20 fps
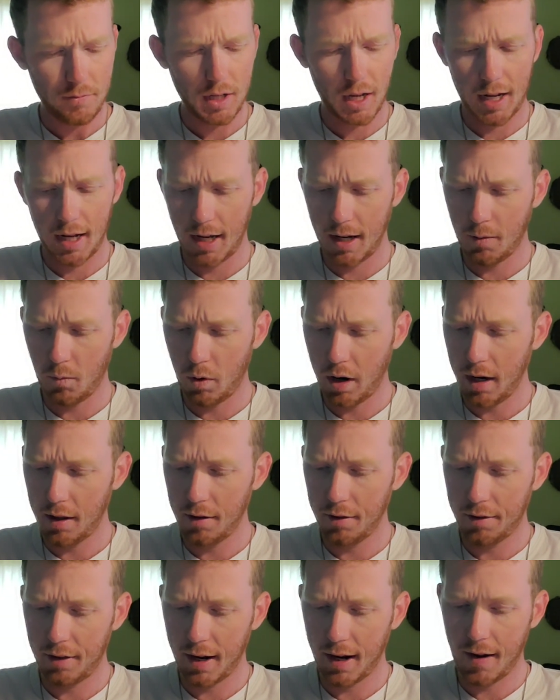One
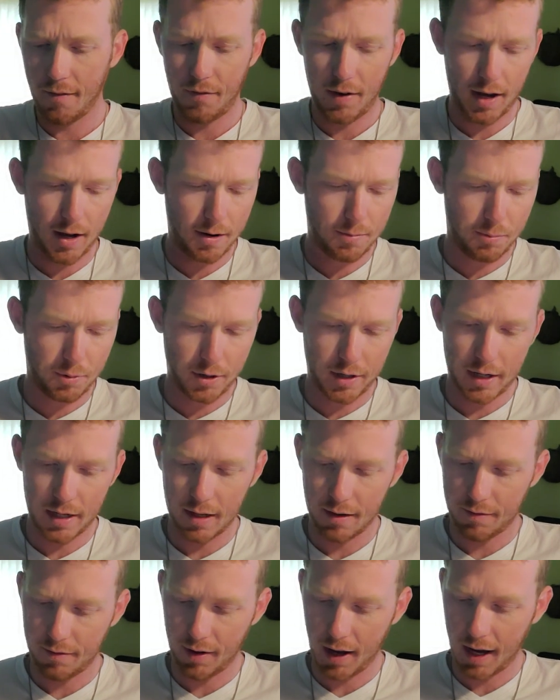other thing I found
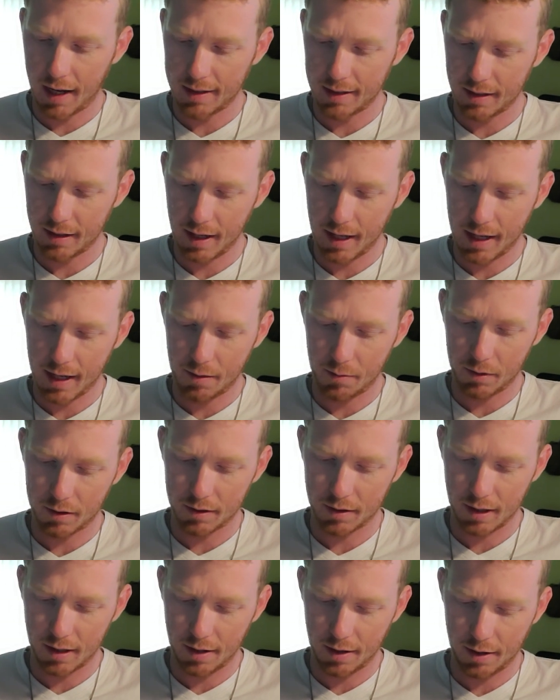pretty fascinating
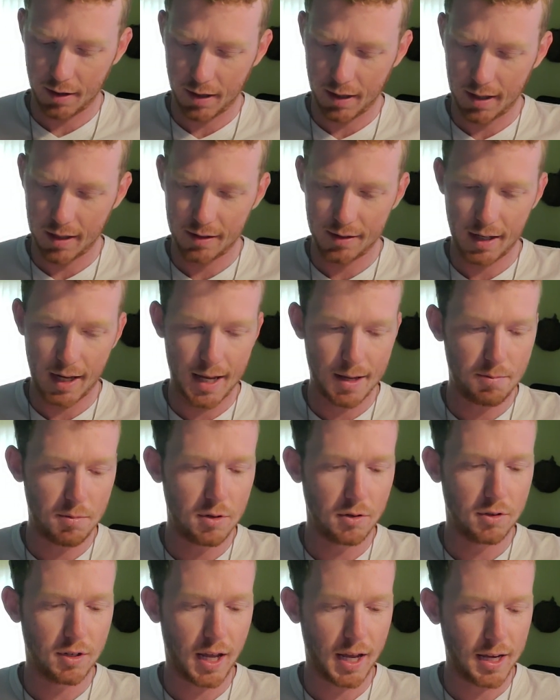was that there is a
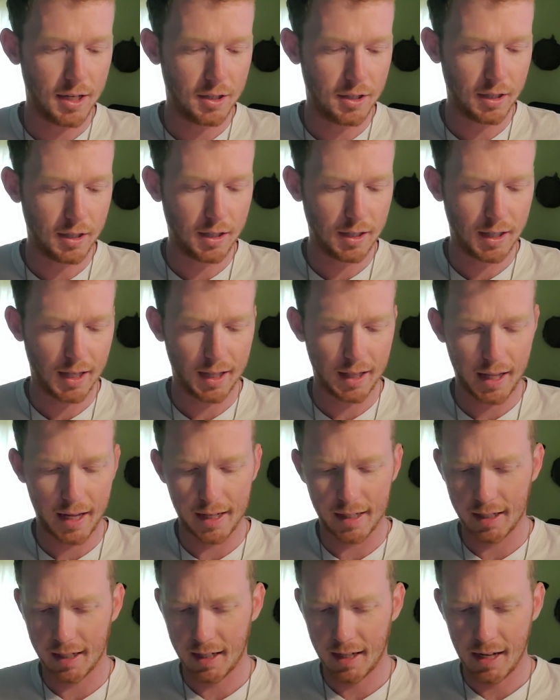mutation that,
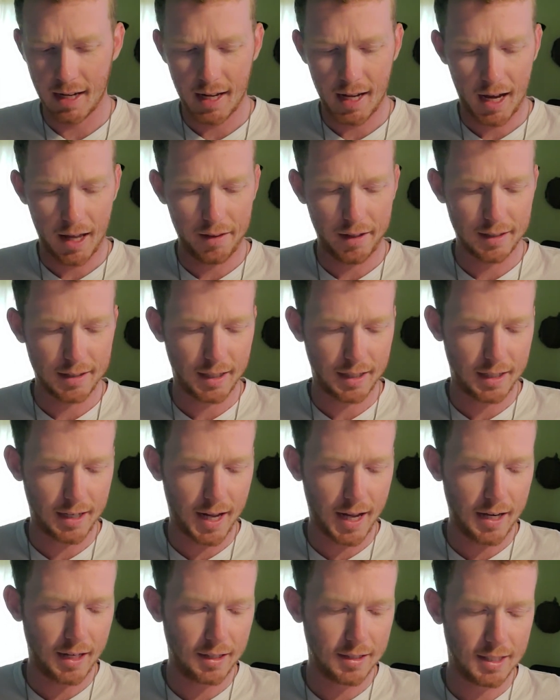I think it's like
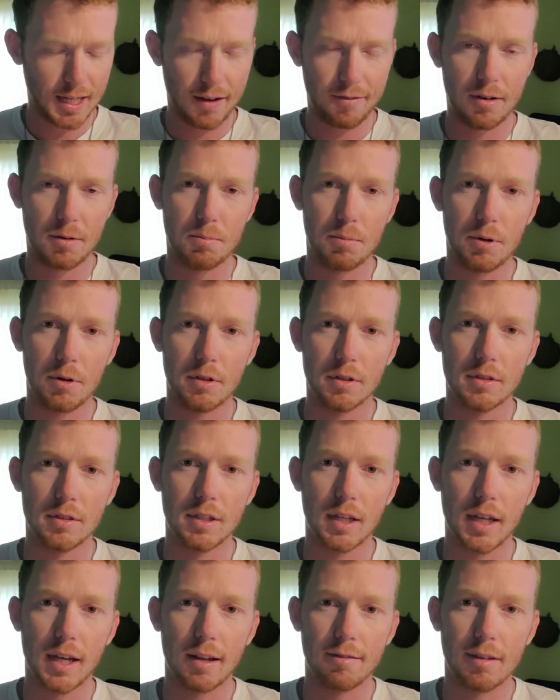
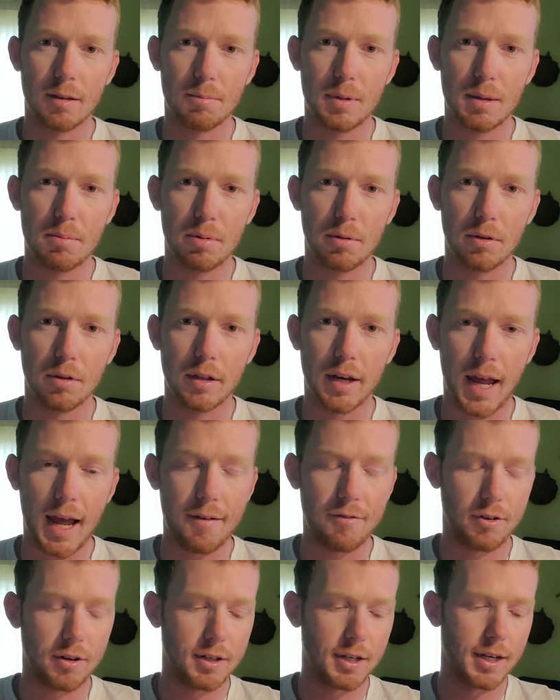97% of the people in
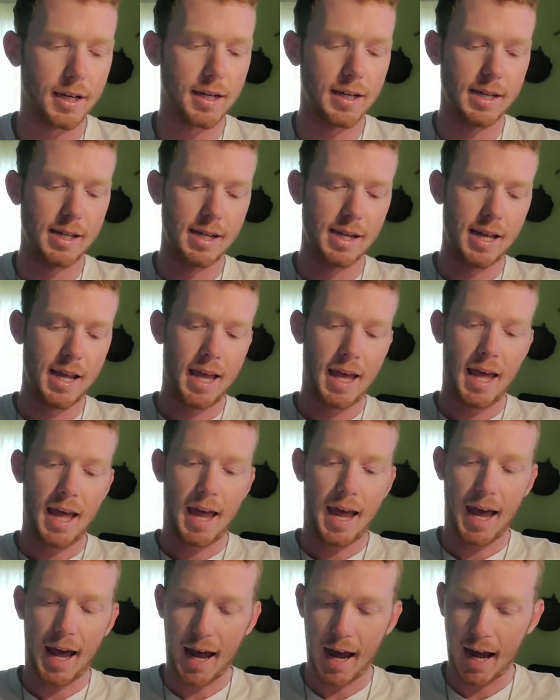Africa
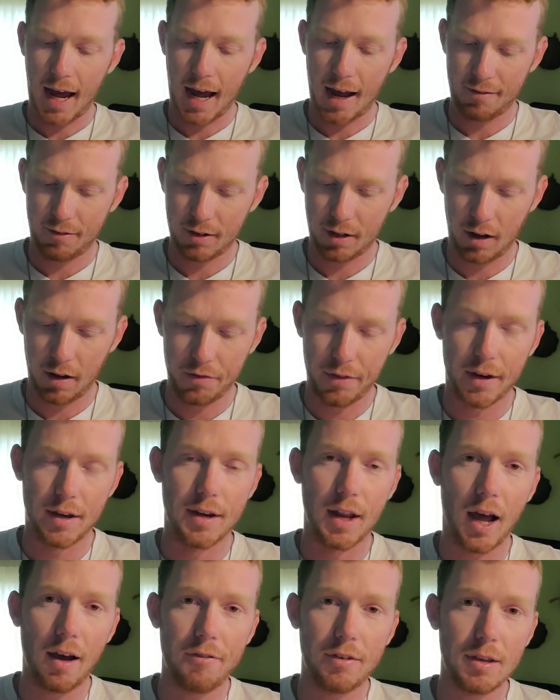have, called the
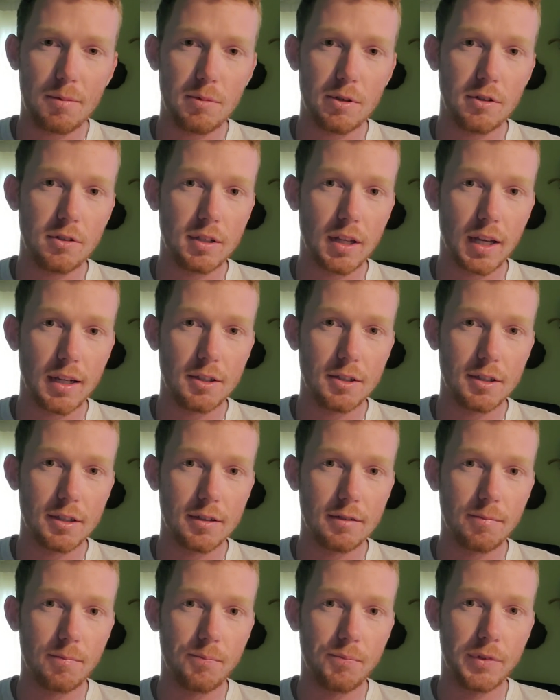Duffy
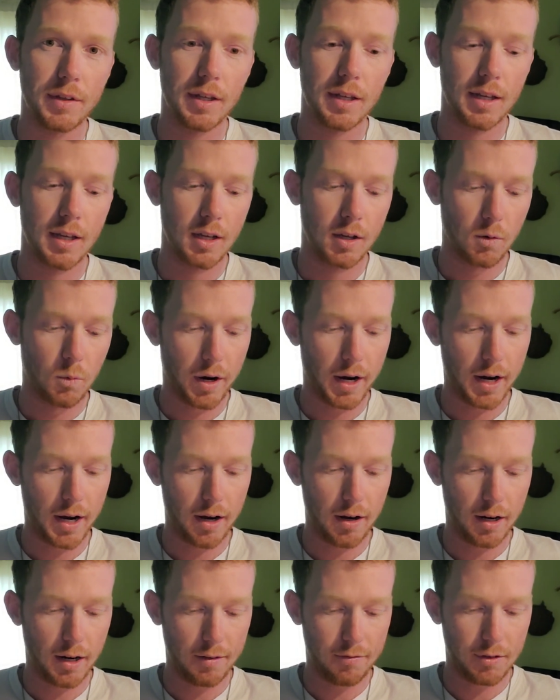mutation,
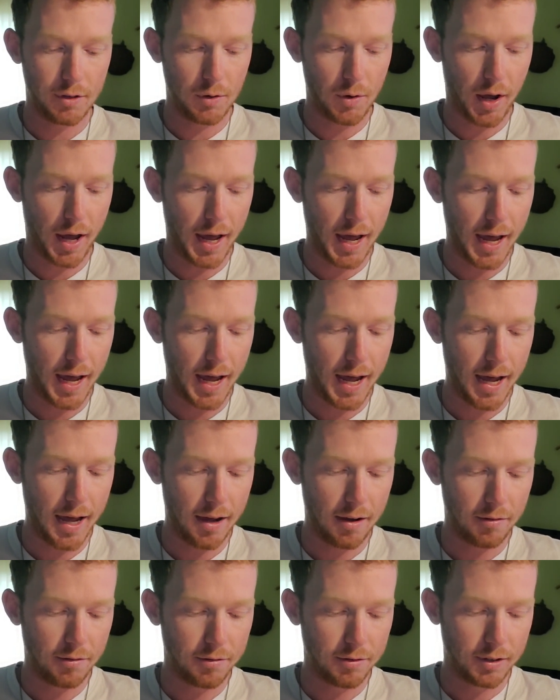where if you
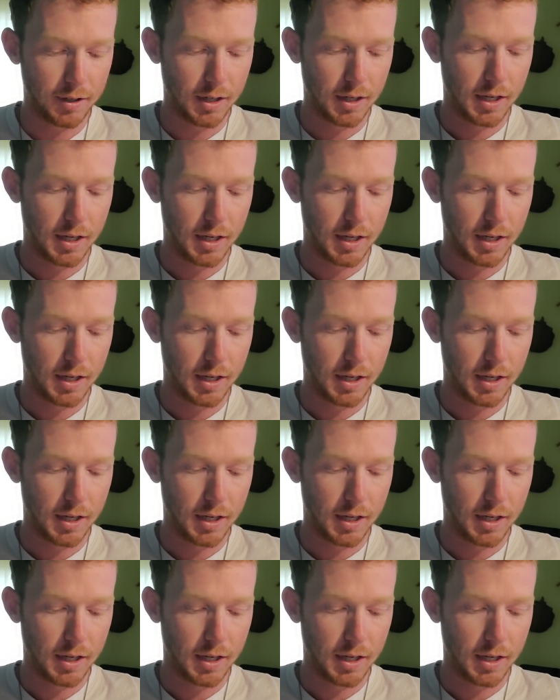have